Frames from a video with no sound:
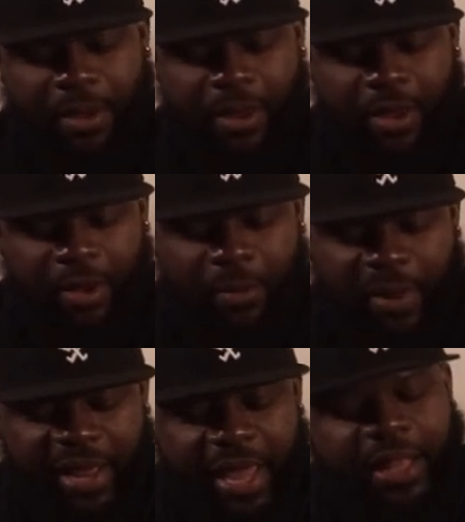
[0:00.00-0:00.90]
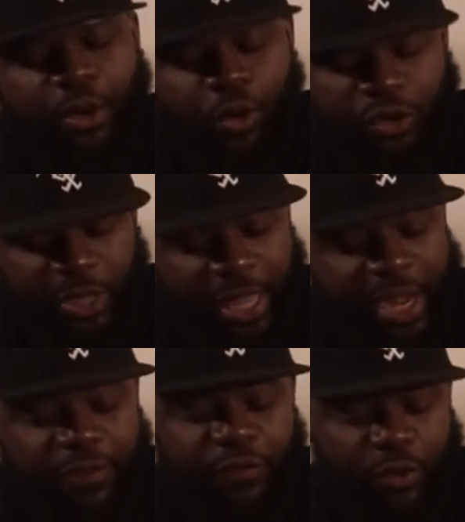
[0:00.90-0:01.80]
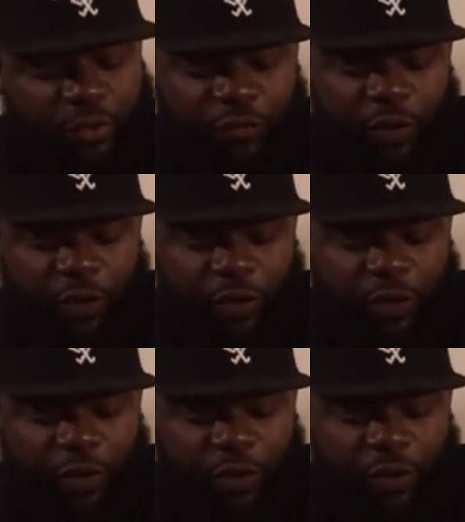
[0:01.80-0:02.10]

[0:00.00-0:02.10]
go. But he had to go on some interviews